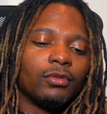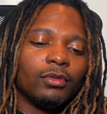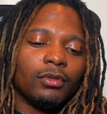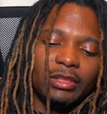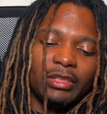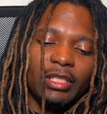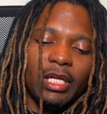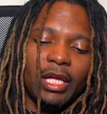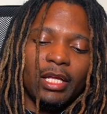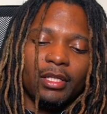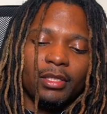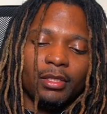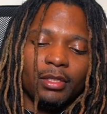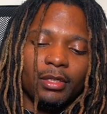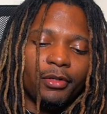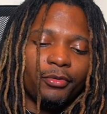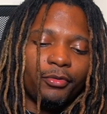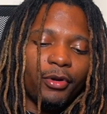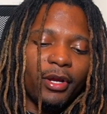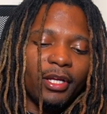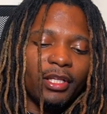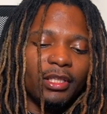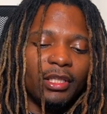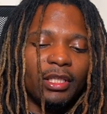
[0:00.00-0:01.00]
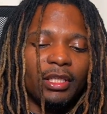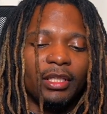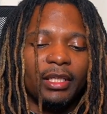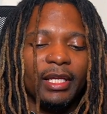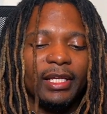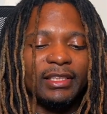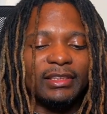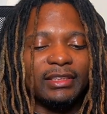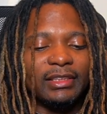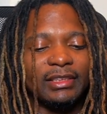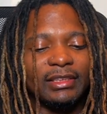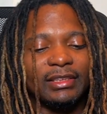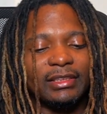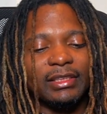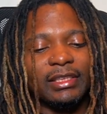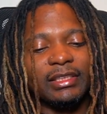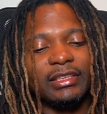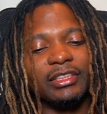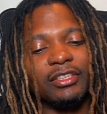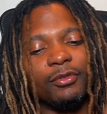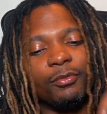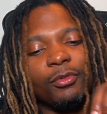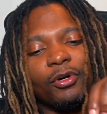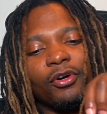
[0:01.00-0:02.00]
It's got the regular lacing
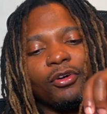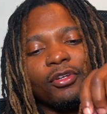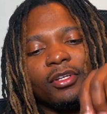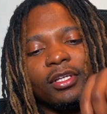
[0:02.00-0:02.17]
system on